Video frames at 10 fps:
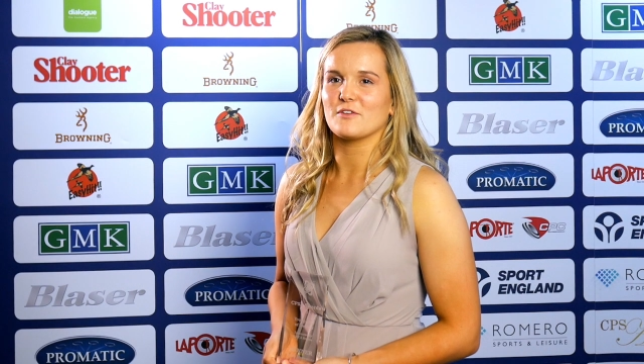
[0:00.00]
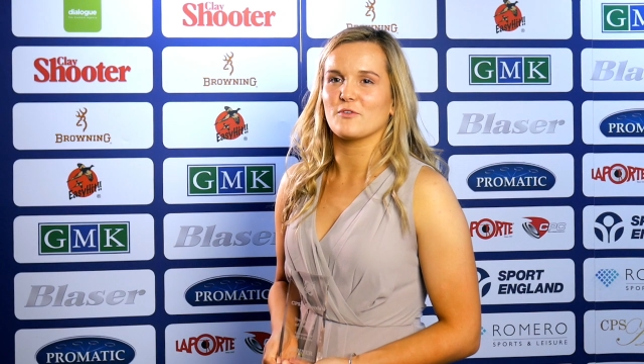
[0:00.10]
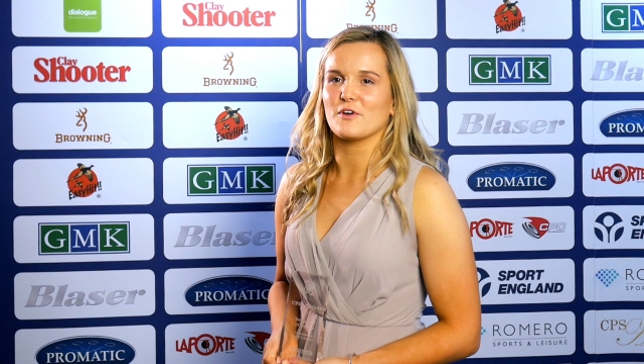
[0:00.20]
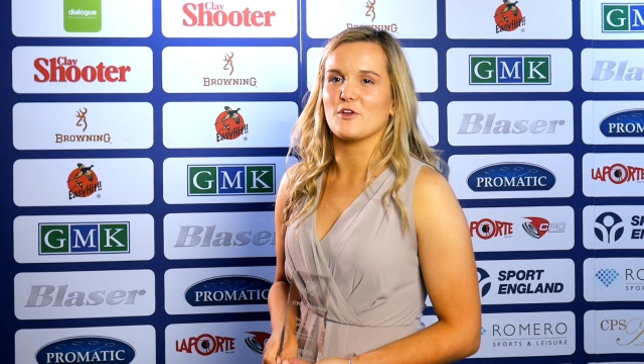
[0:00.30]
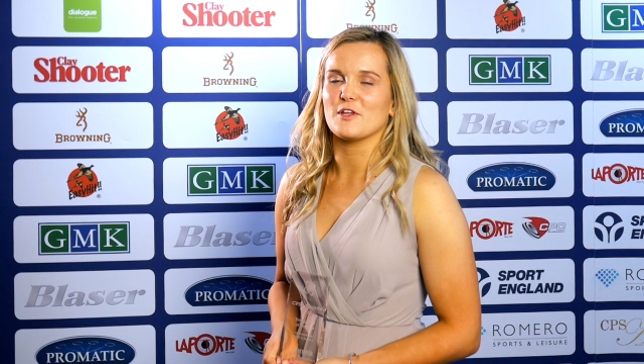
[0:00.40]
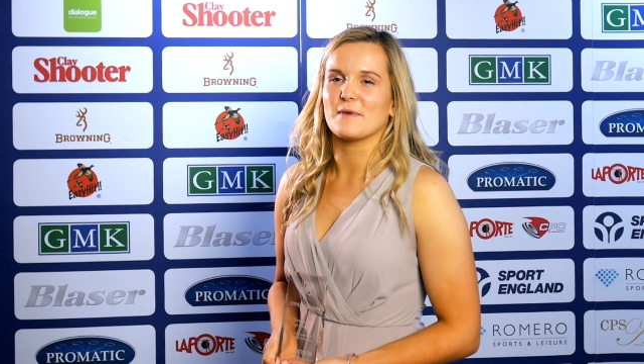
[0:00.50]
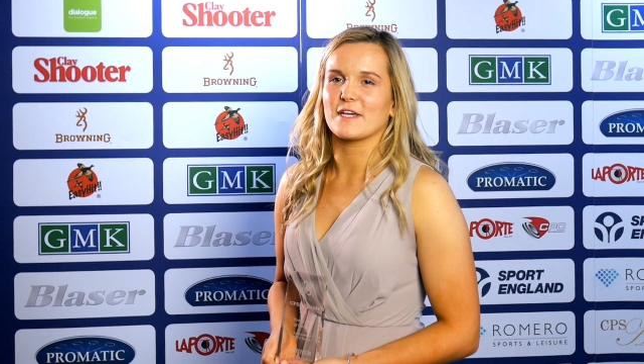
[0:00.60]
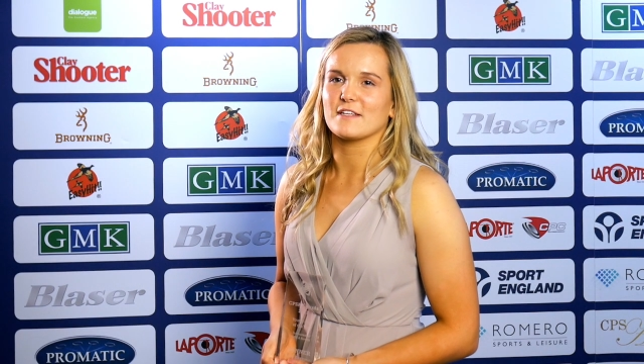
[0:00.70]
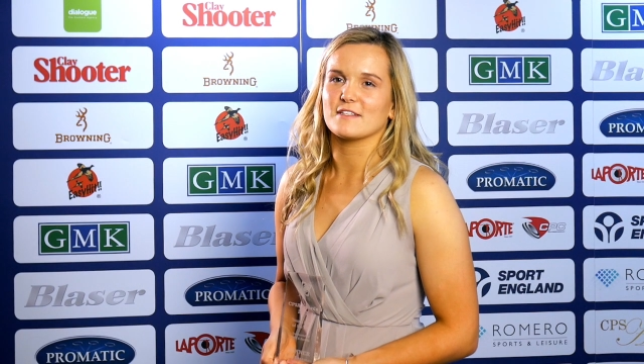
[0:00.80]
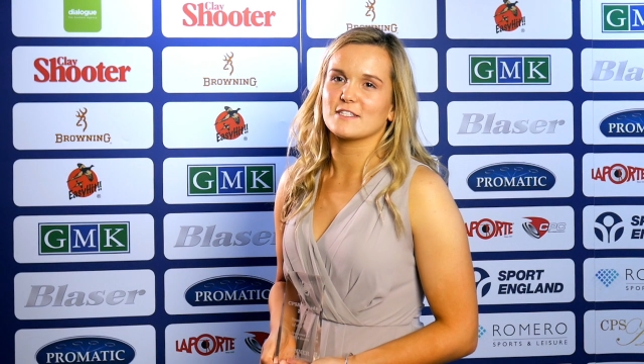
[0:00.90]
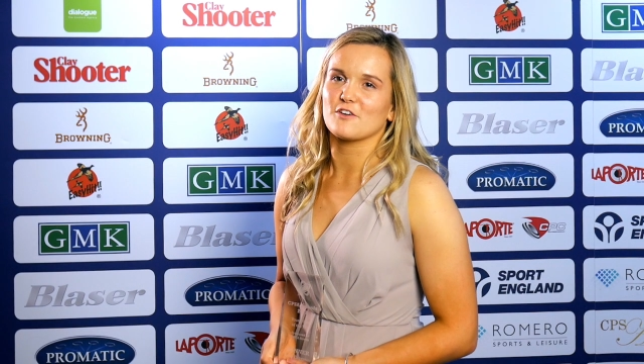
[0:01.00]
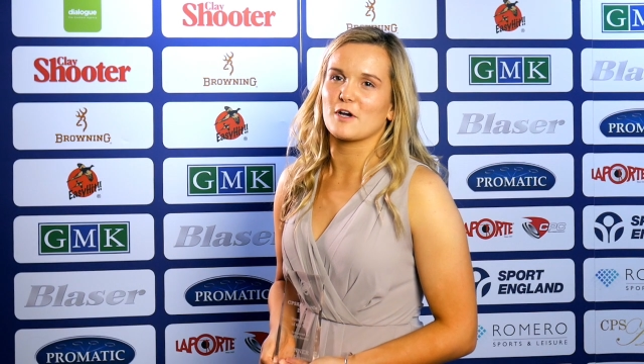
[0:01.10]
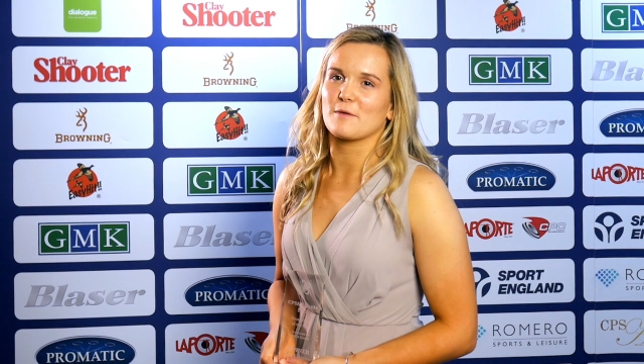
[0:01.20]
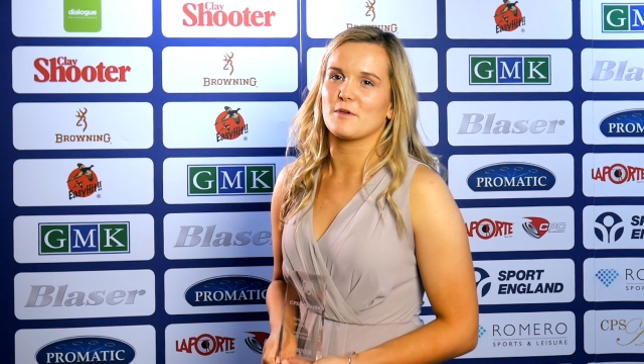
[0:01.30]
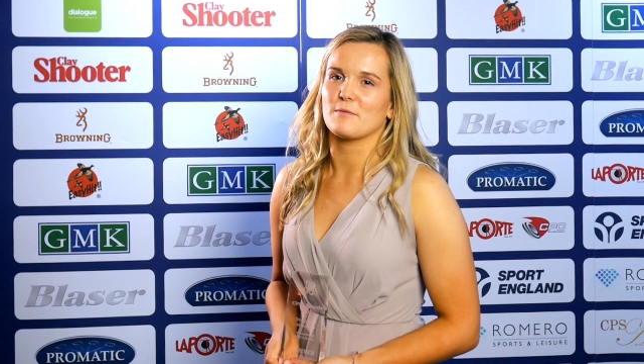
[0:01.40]
not only making yourself
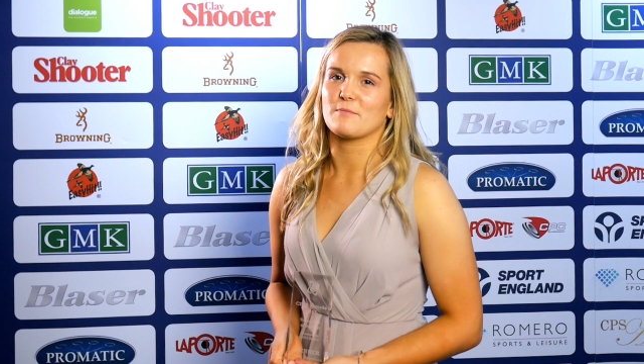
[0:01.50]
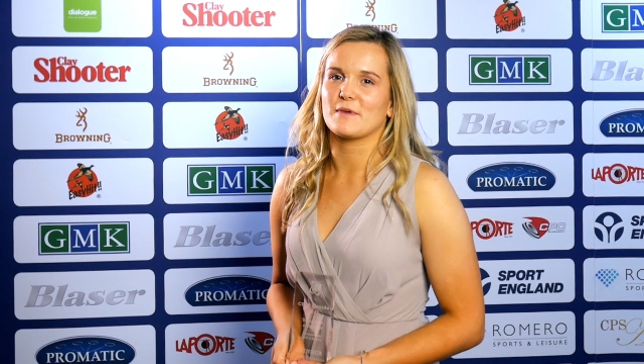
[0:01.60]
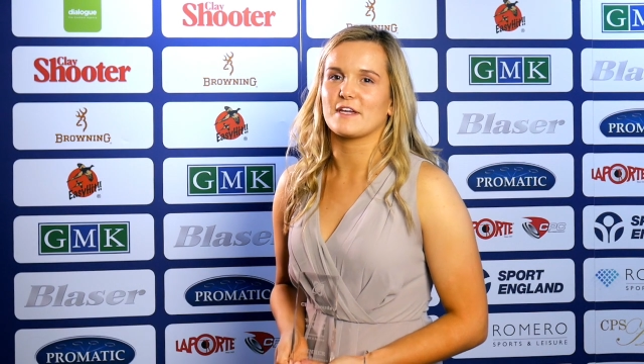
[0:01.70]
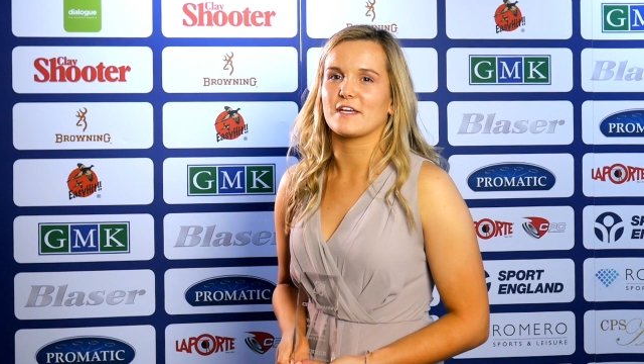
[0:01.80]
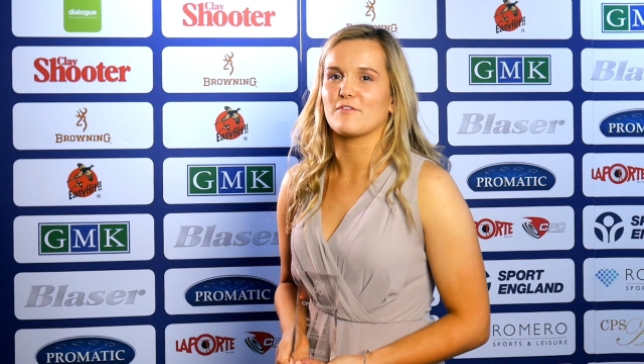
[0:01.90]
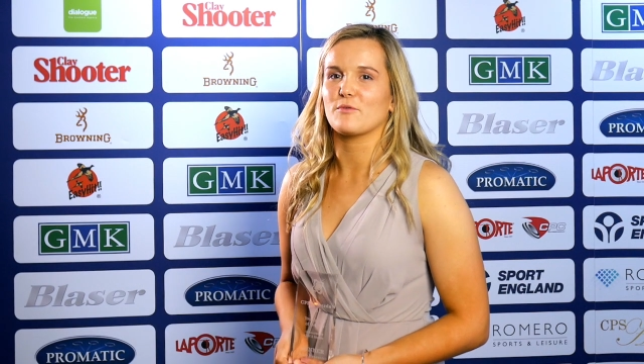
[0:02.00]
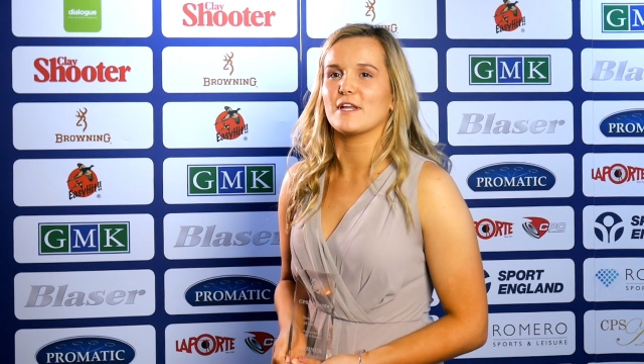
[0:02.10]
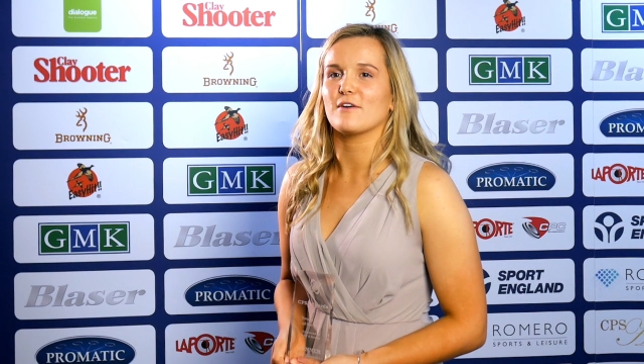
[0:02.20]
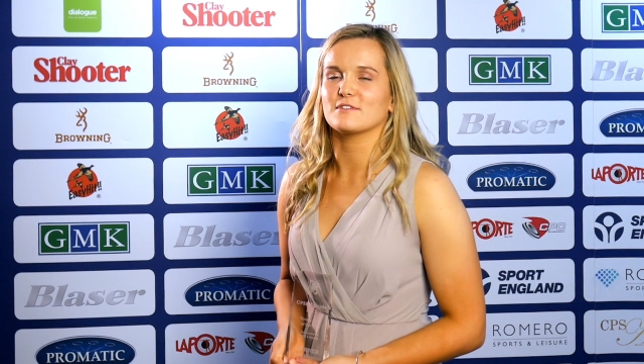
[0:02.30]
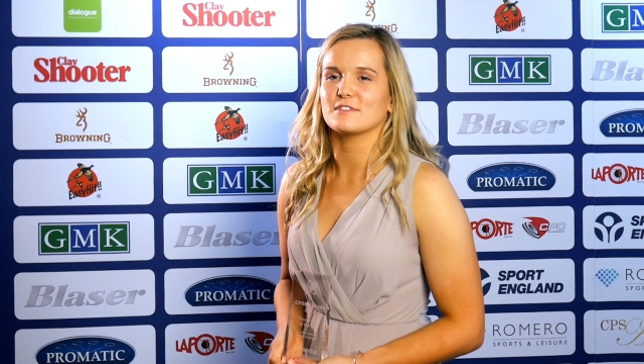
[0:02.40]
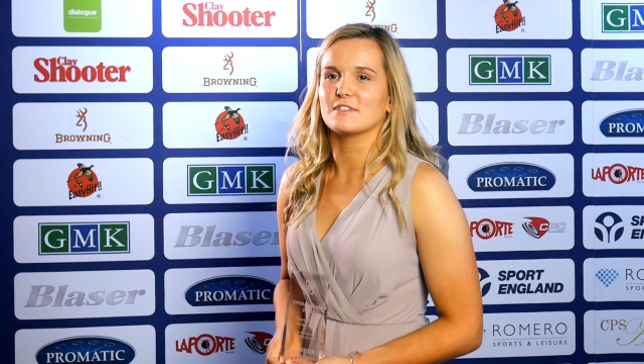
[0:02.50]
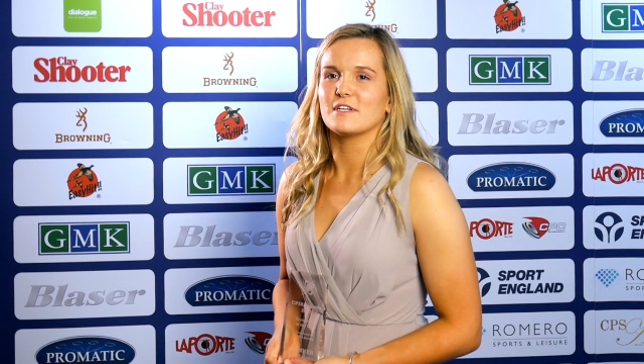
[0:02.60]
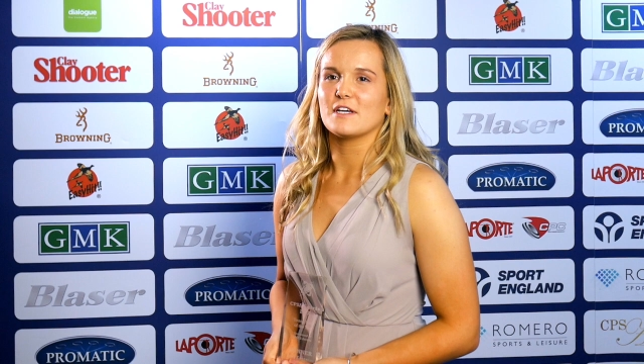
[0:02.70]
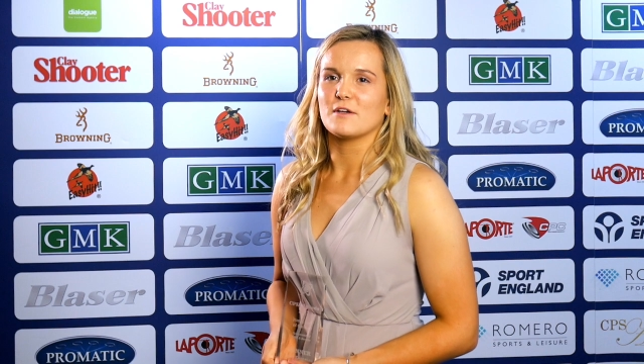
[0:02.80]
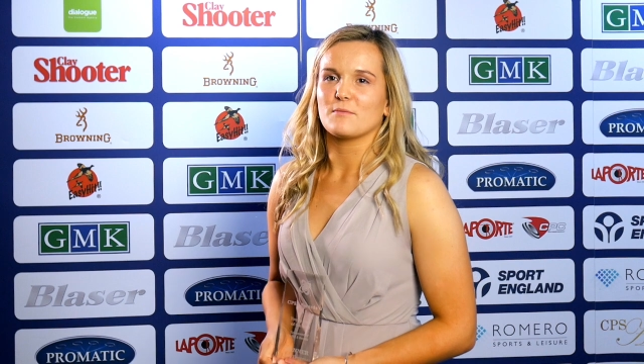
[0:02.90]
happy, but you're making everyone else
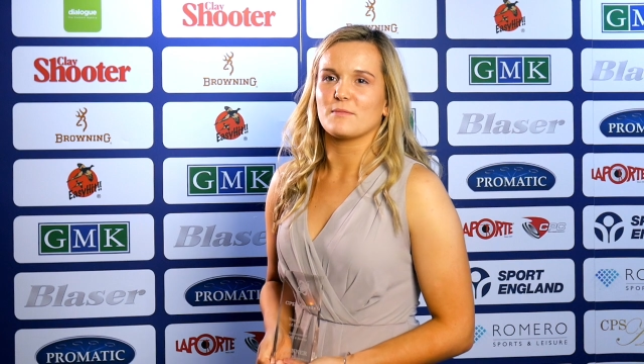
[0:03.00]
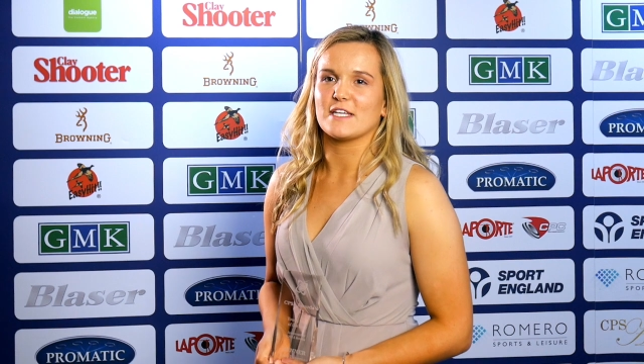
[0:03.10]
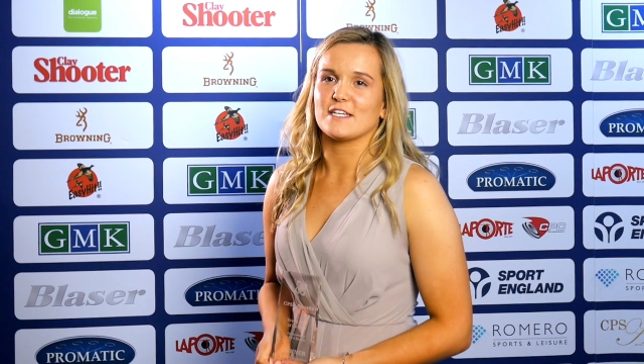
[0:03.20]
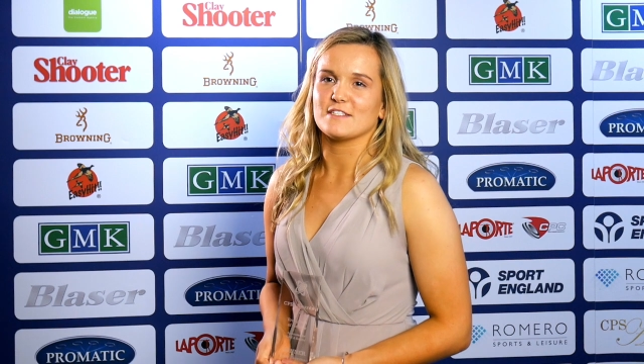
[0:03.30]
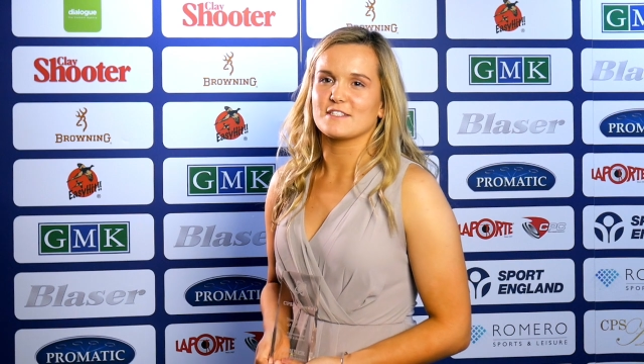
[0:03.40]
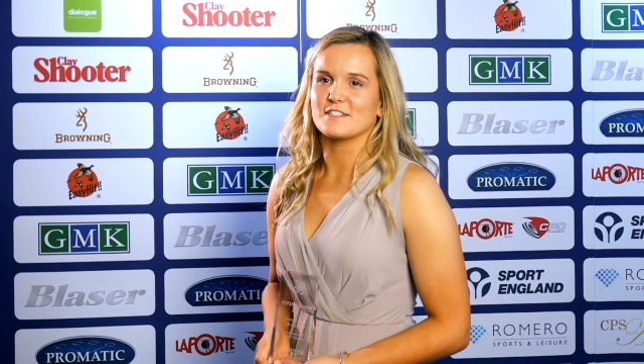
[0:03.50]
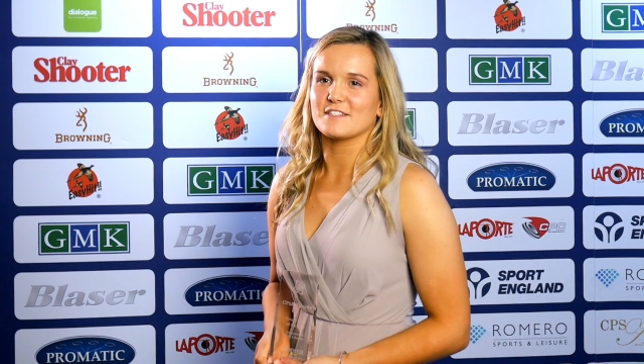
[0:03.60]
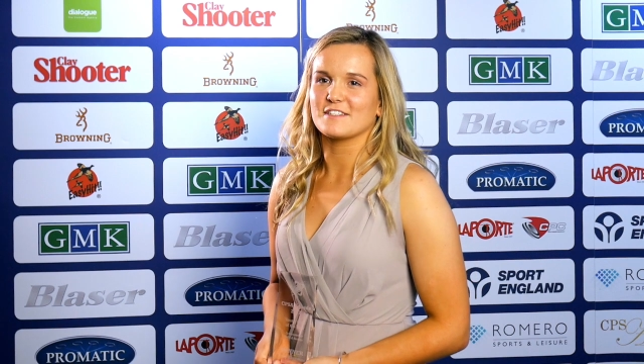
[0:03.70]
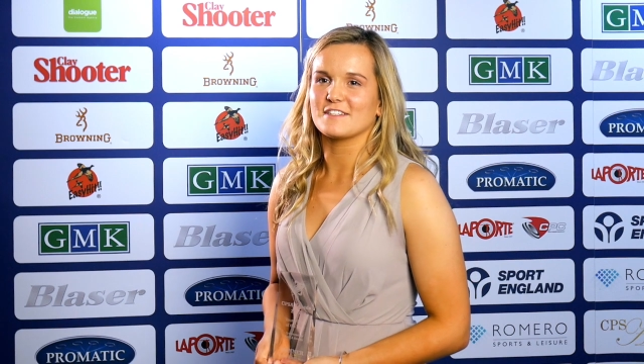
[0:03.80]
pleased.